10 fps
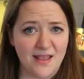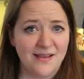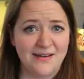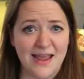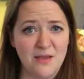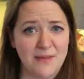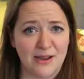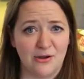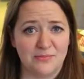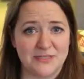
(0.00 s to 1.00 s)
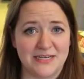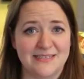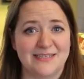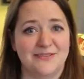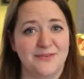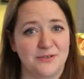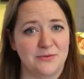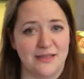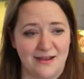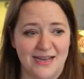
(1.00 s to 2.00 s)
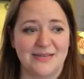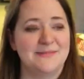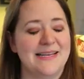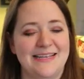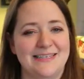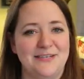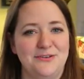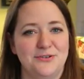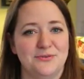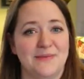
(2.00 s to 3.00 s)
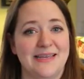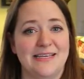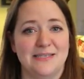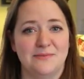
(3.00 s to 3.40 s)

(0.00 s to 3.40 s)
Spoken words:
Now my hope chest is filled with items I get to use when my kids